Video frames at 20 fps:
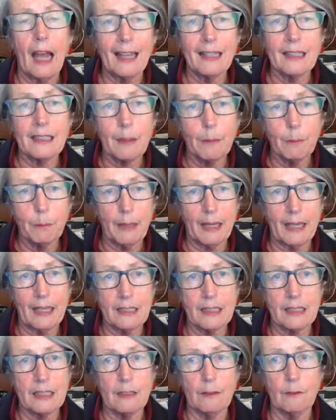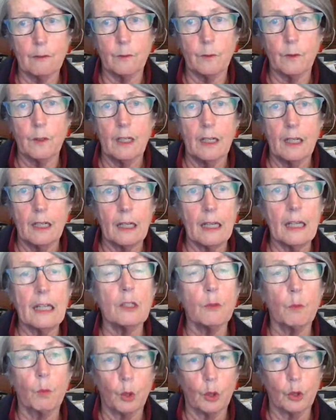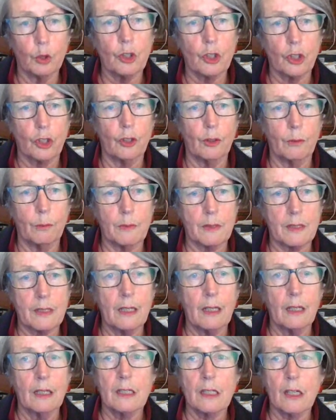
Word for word: uncompetitive in world terms.